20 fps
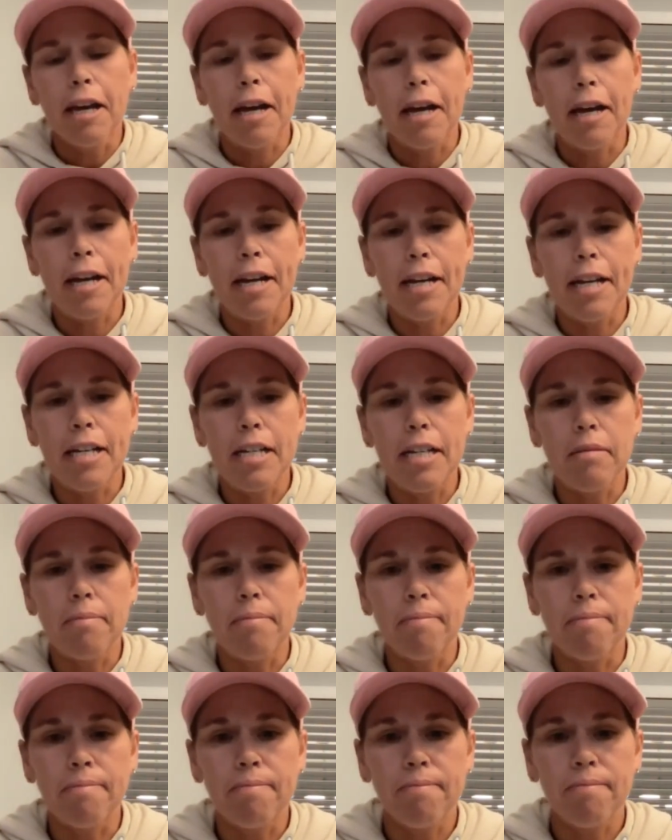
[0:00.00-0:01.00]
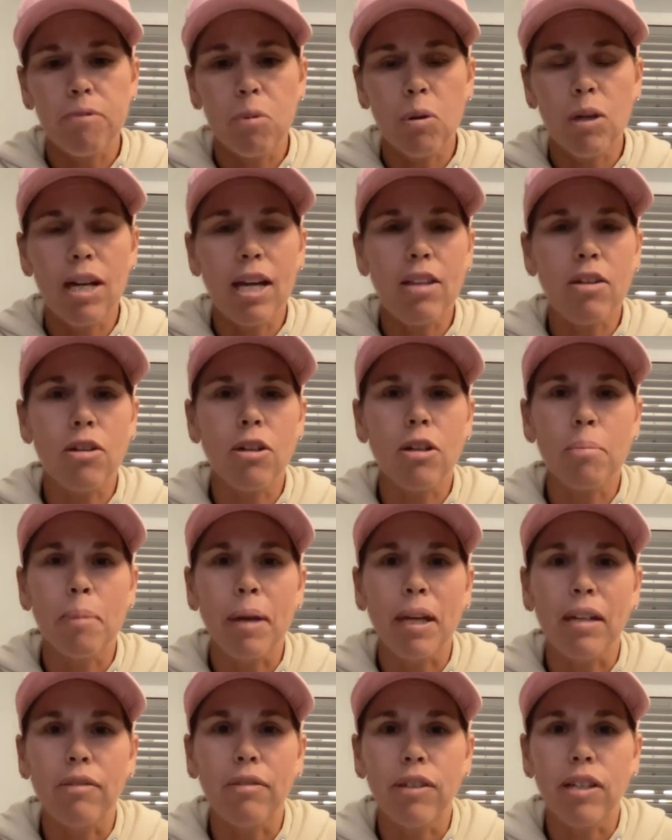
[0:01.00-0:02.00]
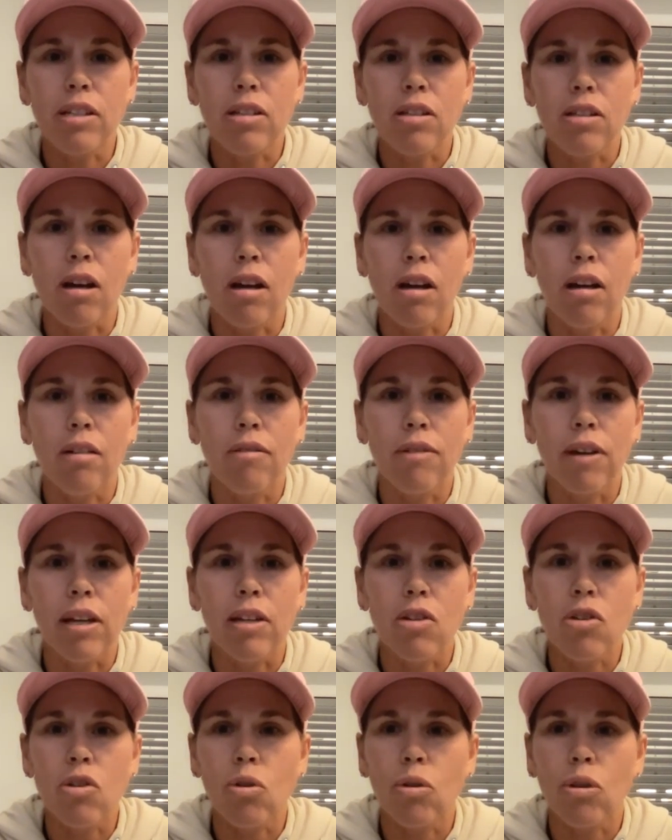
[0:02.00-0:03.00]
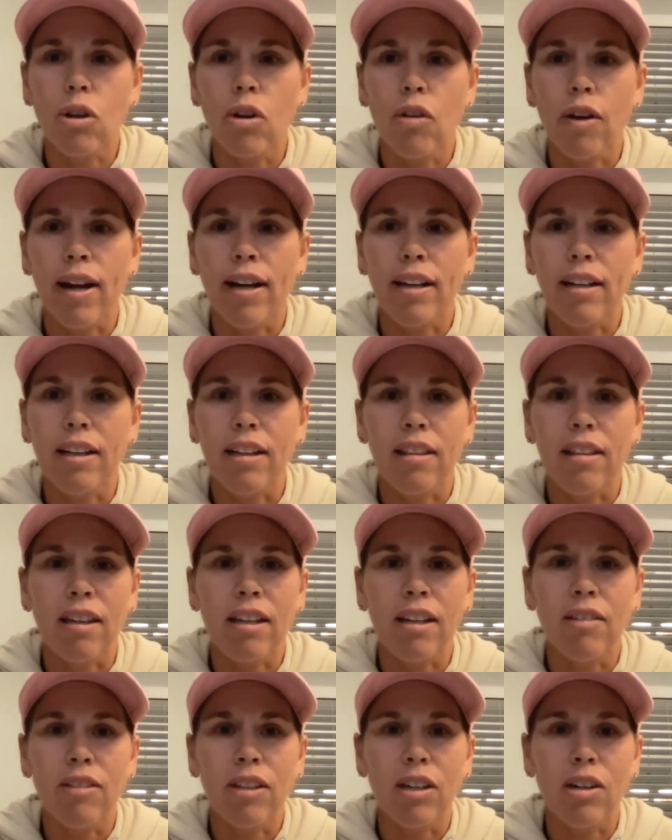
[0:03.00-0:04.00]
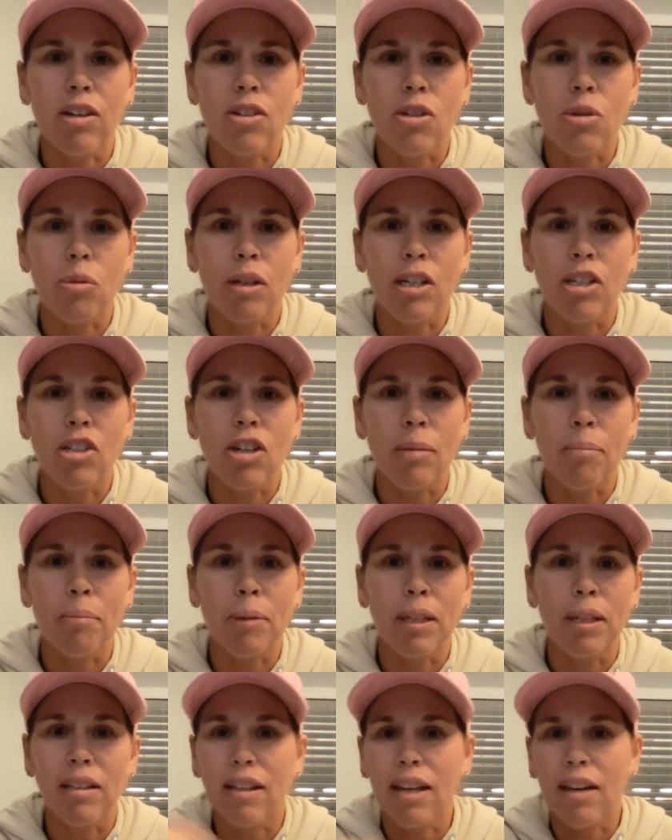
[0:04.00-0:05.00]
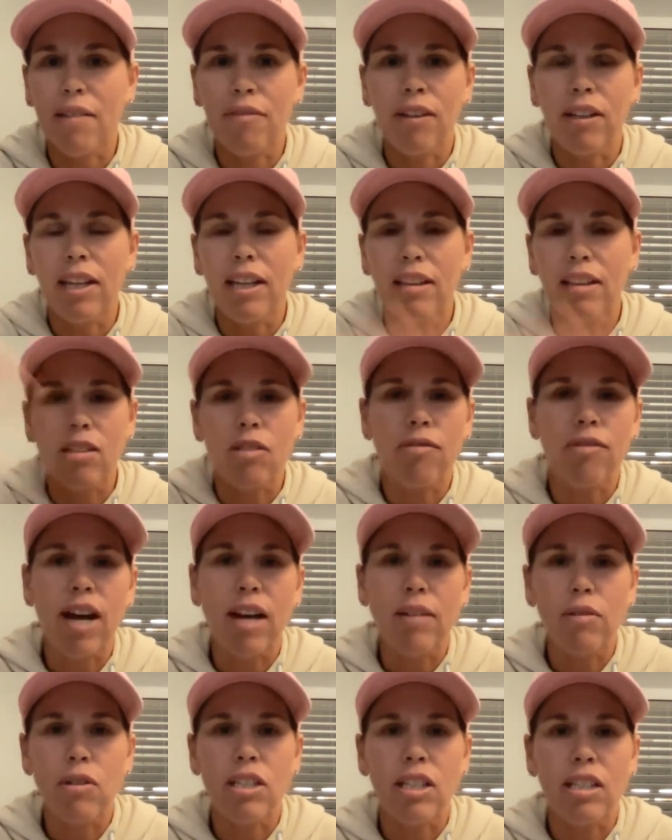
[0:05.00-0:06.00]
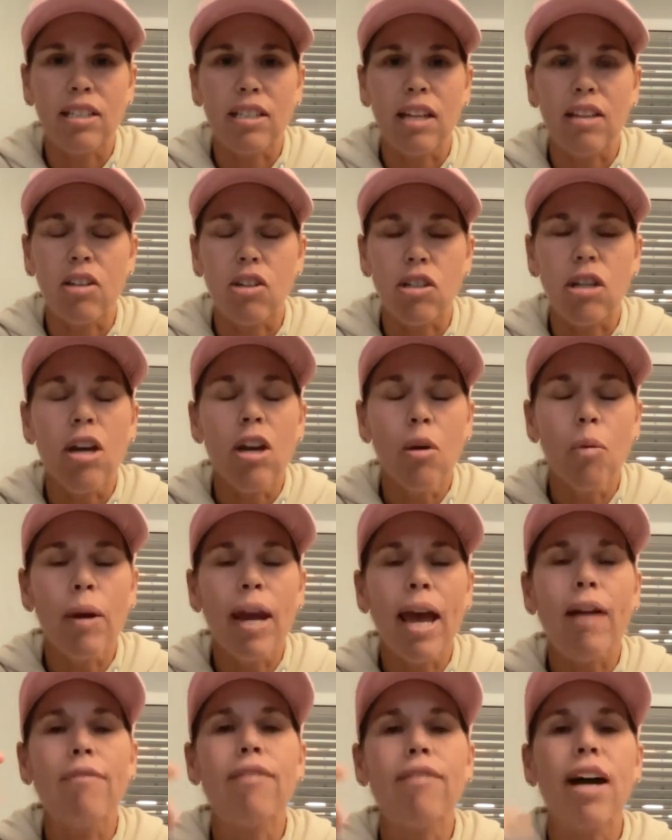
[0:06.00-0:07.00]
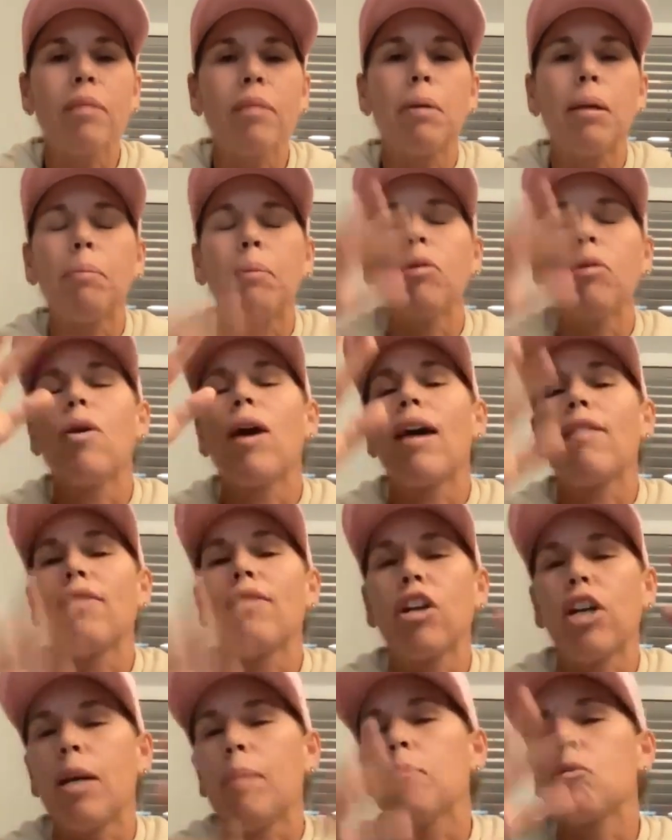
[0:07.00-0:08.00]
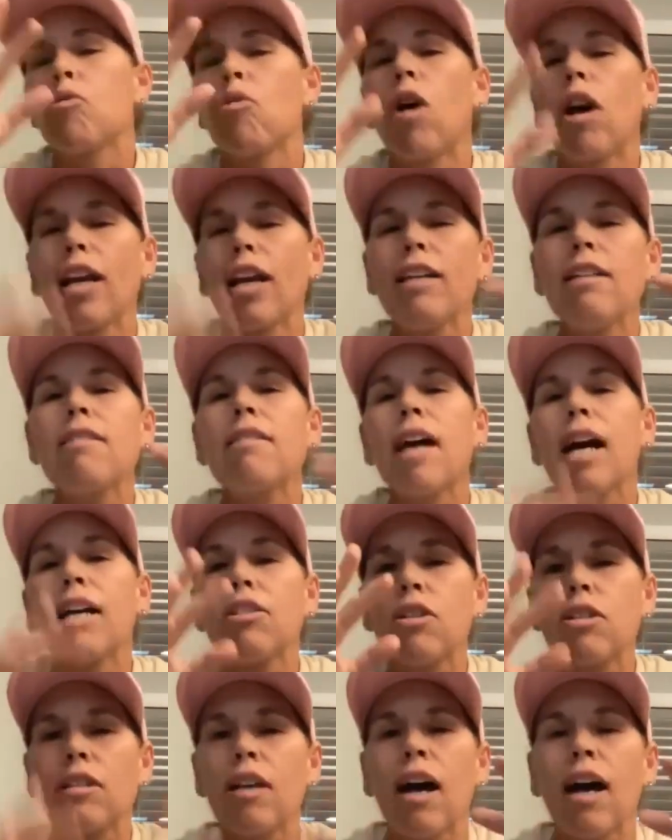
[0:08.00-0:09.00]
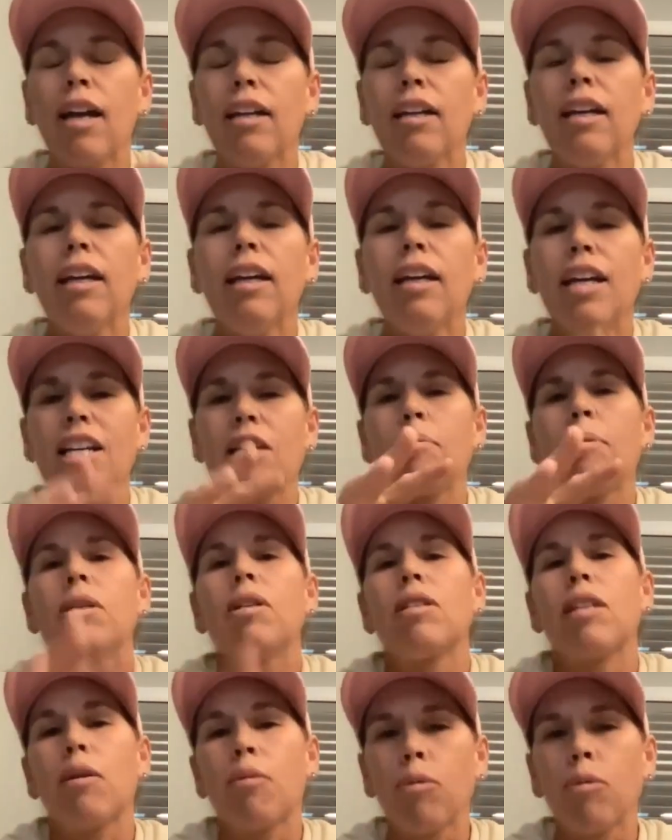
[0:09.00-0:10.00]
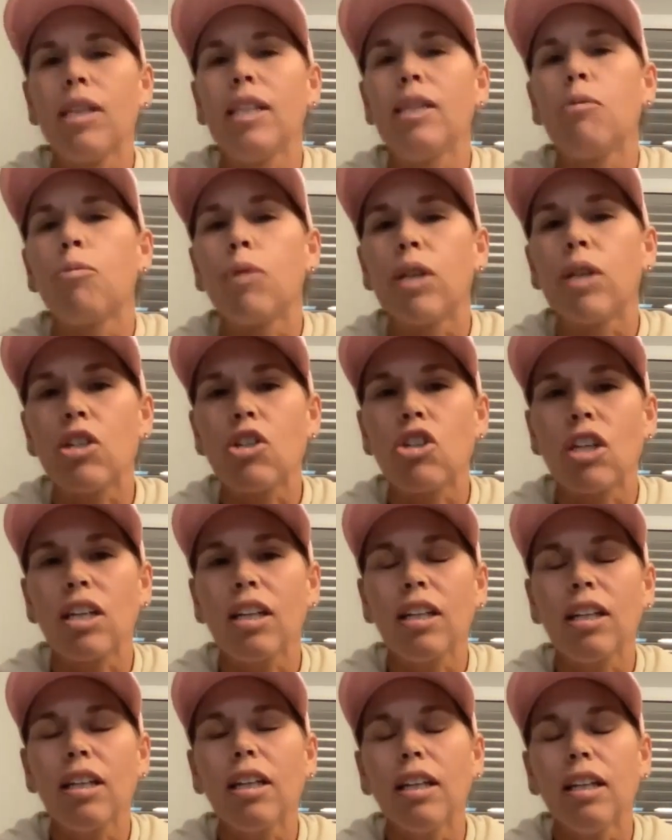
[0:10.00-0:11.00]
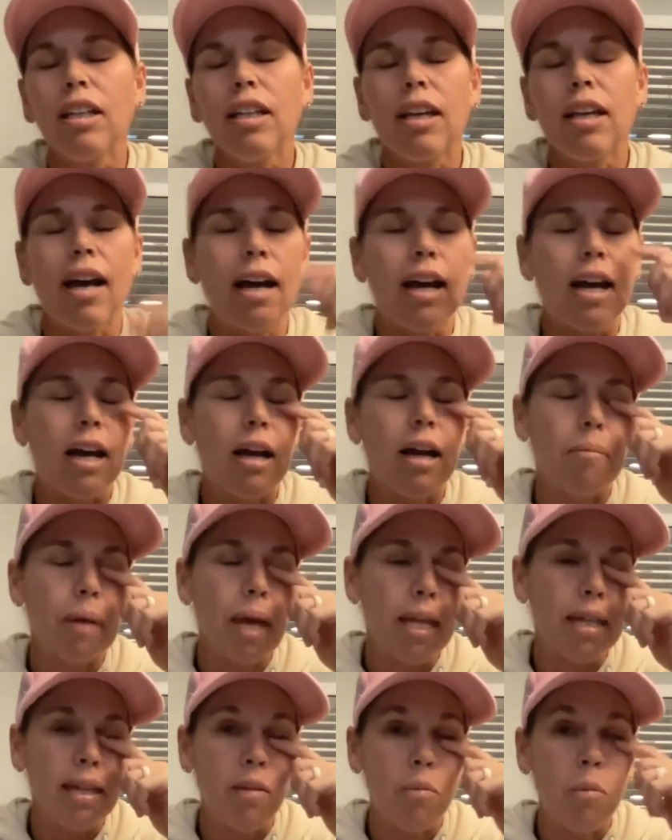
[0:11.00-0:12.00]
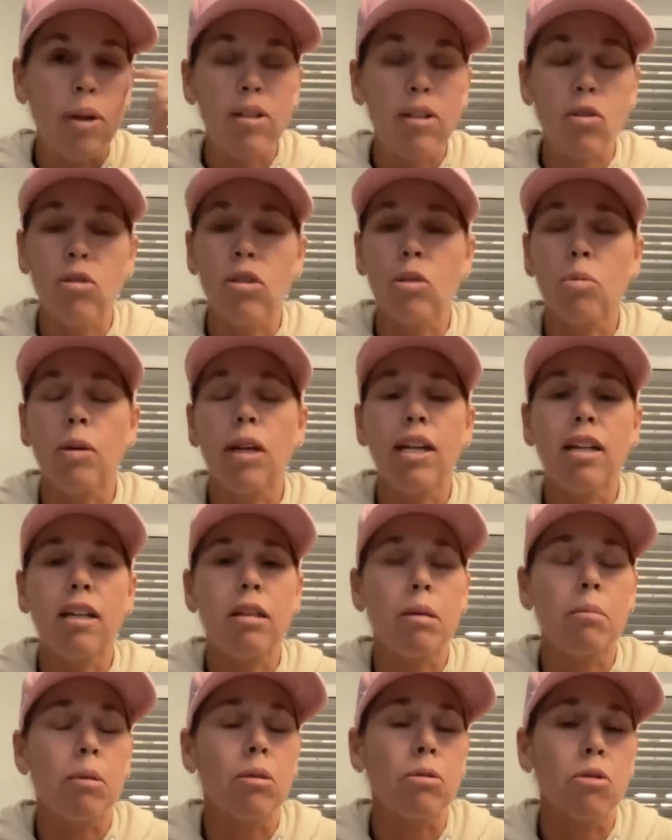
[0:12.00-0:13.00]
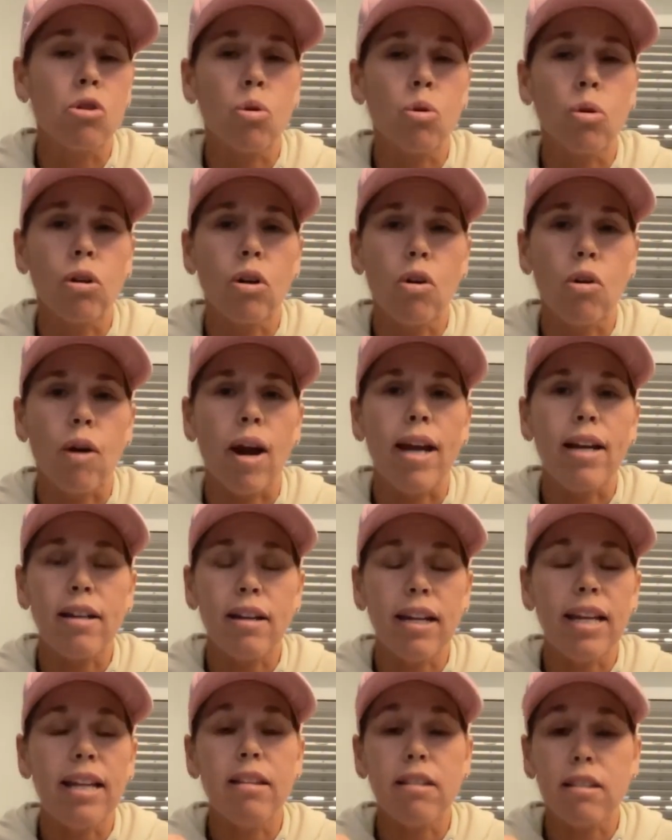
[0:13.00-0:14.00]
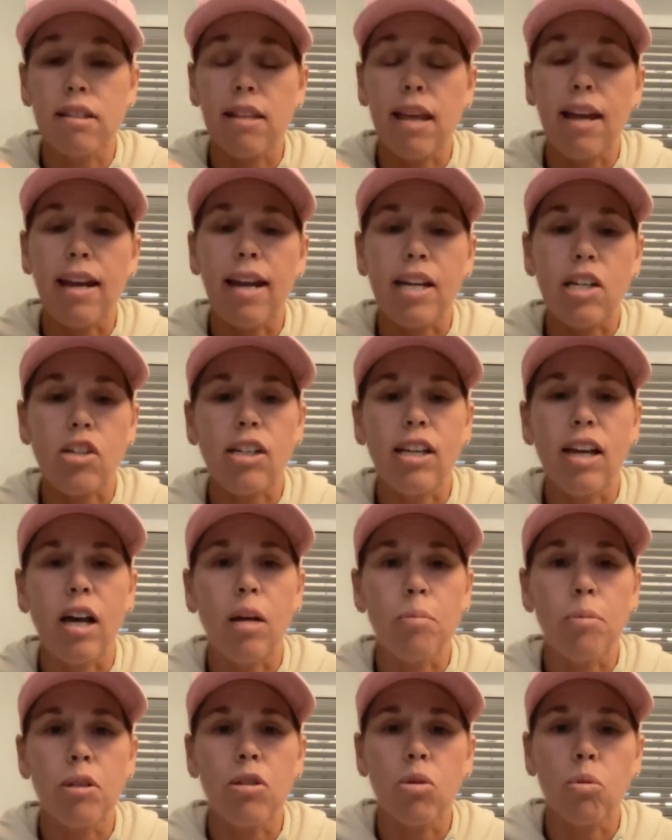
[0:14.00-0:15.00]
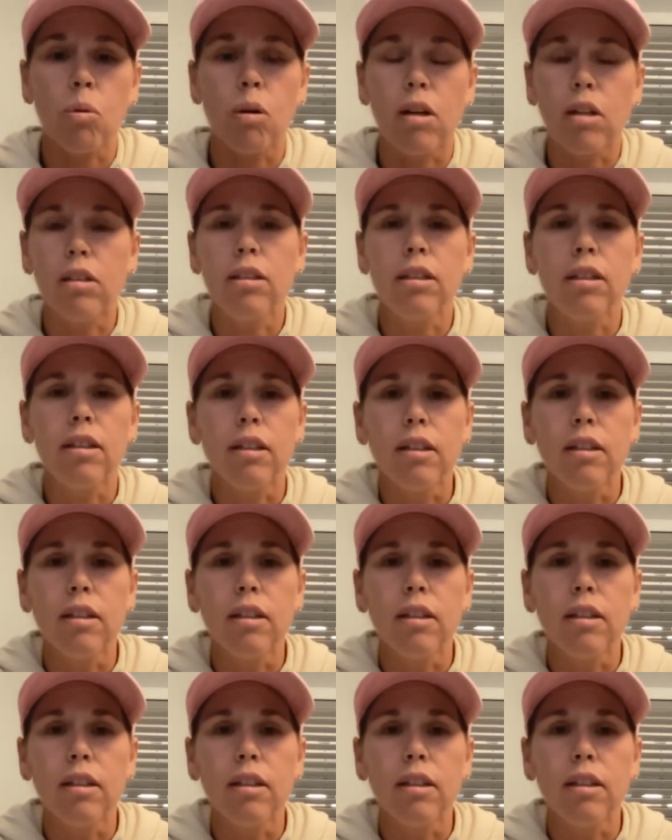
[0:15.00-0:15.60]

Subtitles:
What other benefits of a shorter crank length? Any of the coaches want to jump in? I feel like there's 5 or 6 others. We have found people who have their hips rocking side to side is because they're really reaching. And as soon as we get in them on shorter crank lengths, that actually helps as well.